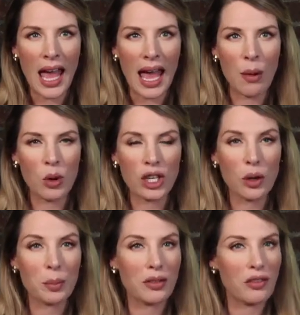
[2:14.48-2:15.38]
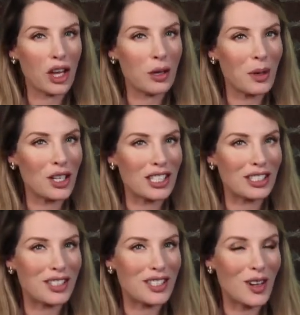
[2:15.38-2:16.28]
And what are your preferred emerging
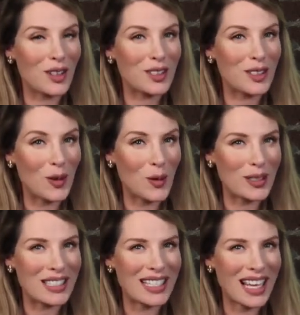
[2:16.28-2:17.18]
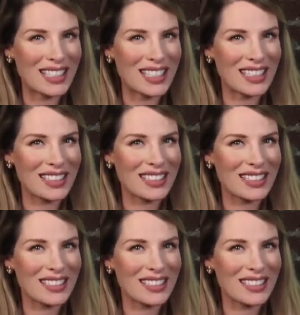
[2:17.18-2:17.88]
stocks or sectors?